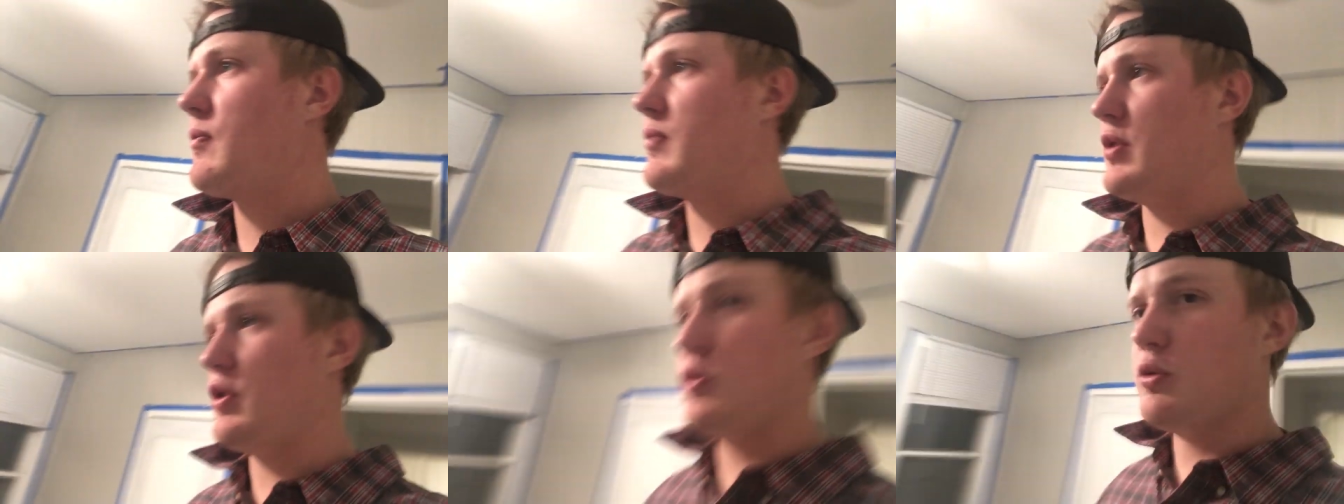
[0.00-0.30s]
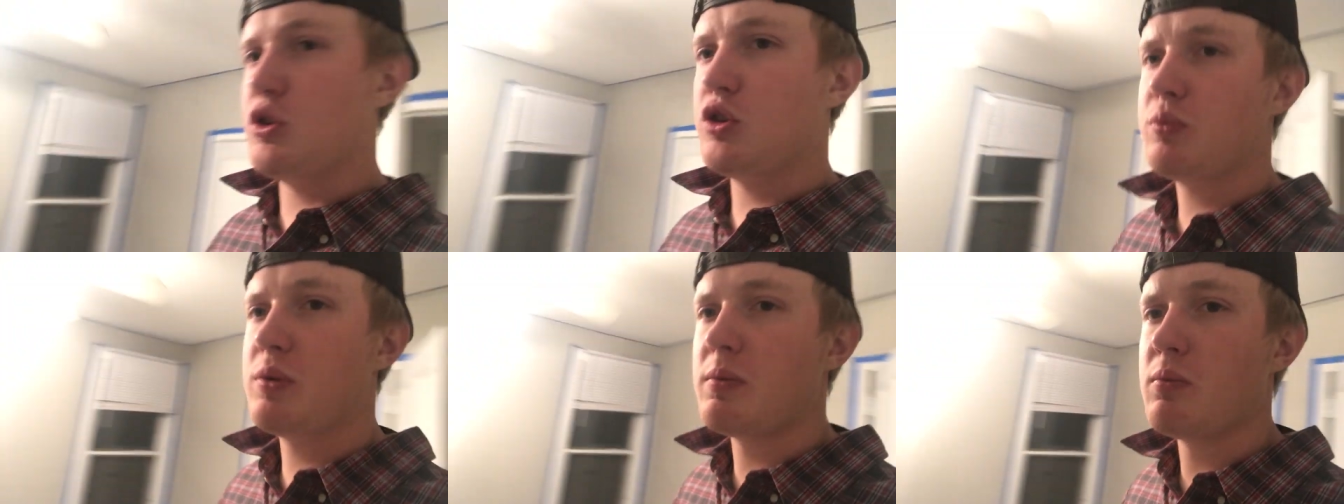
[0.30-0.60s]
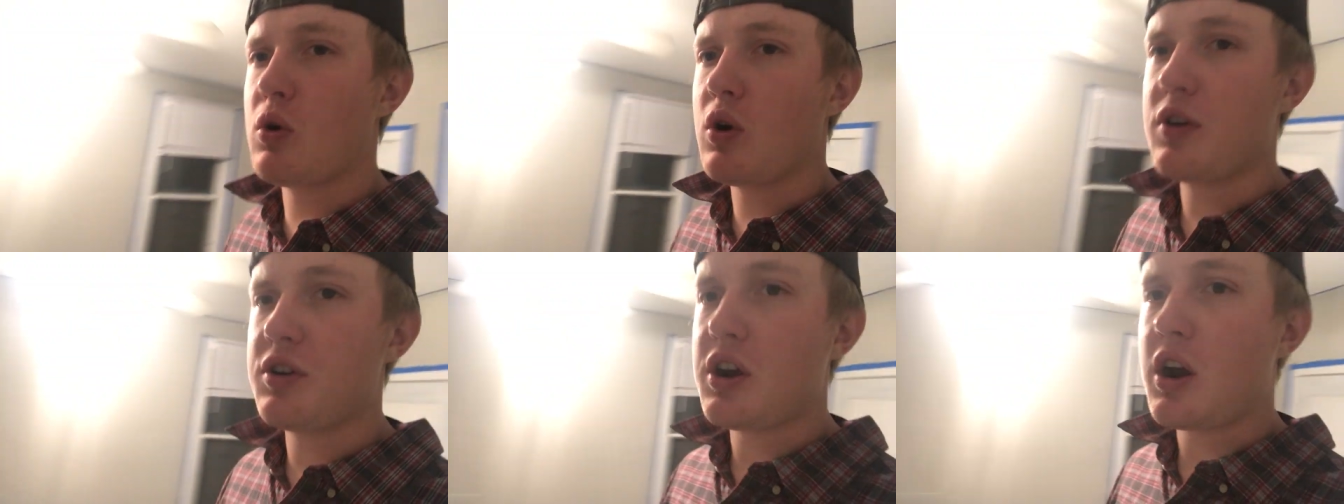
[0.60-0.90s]
it was supposed to be
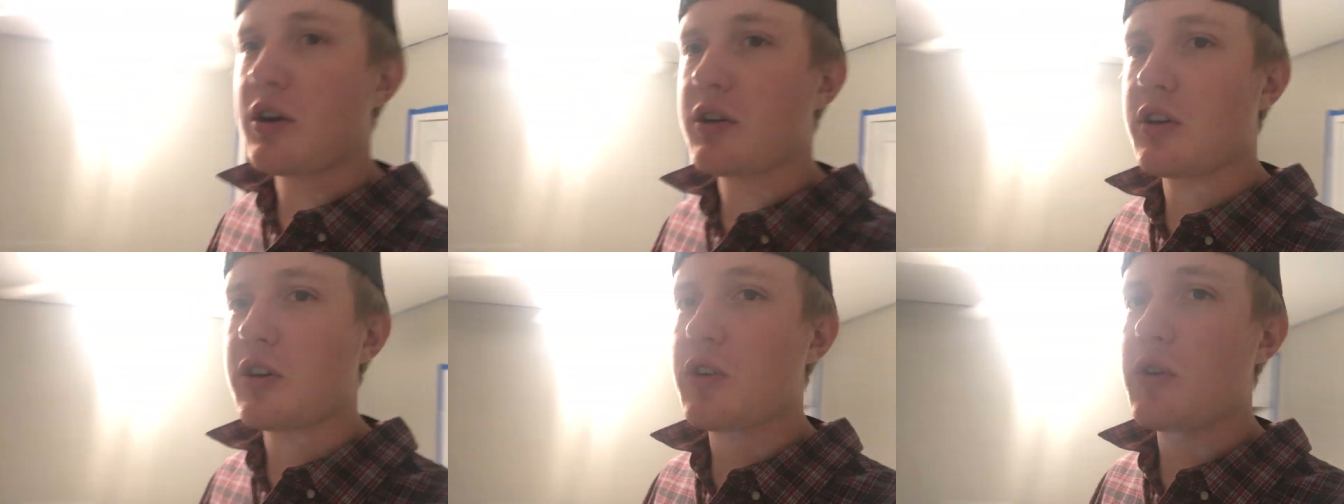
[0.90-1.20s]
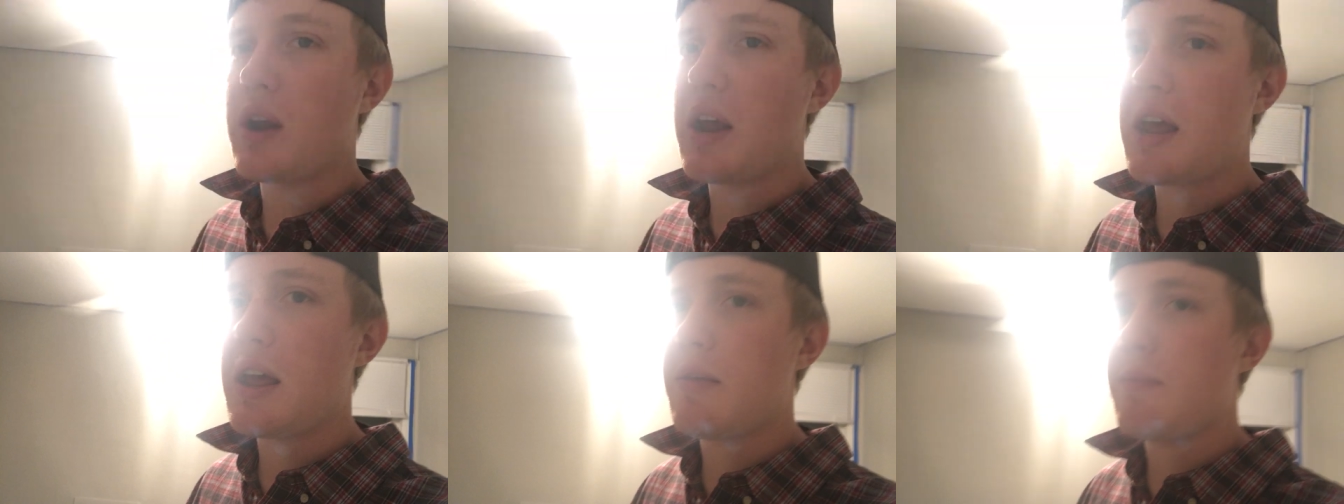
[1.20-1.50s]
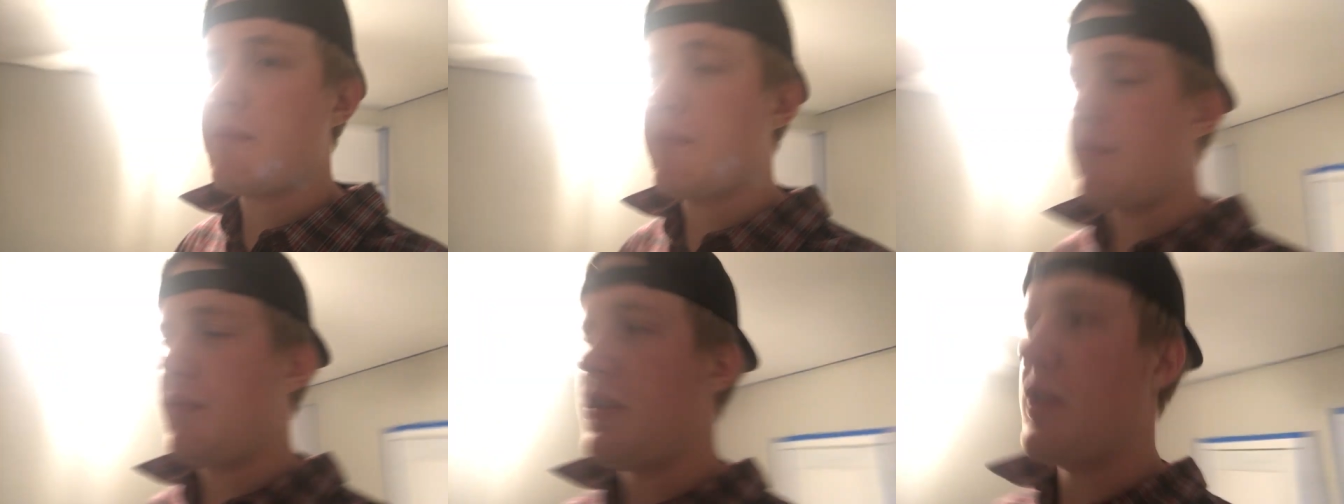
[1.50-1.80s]
more darker gray
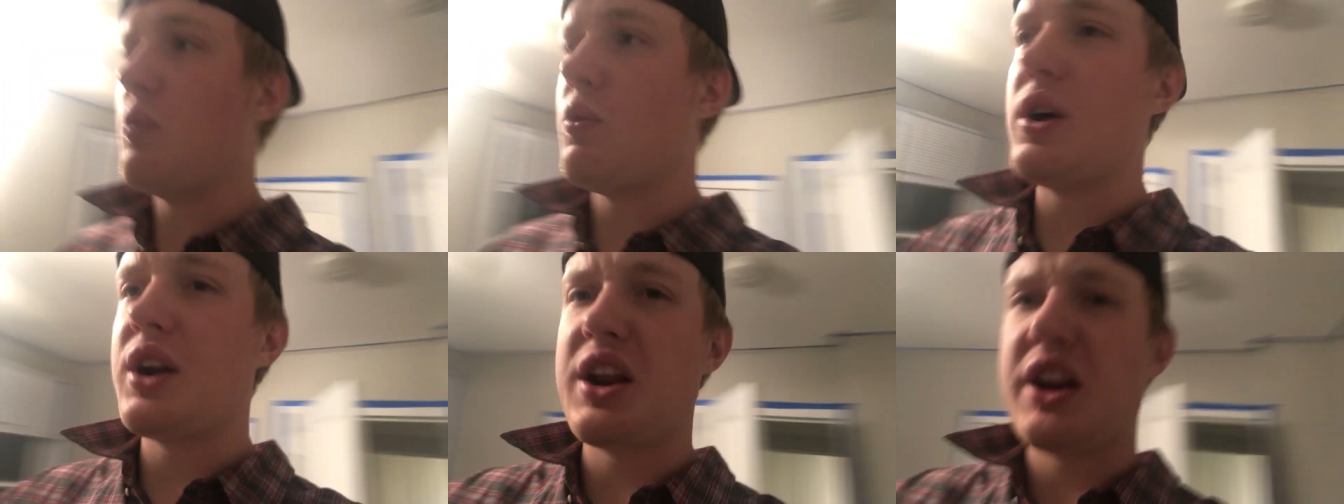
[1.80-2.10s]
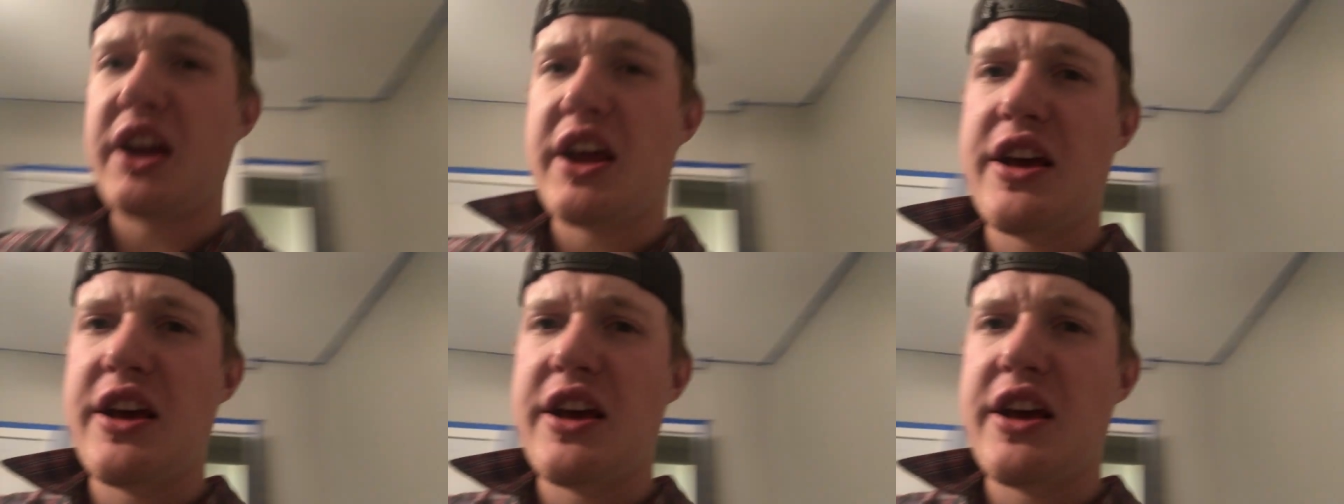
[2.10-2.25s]
than what it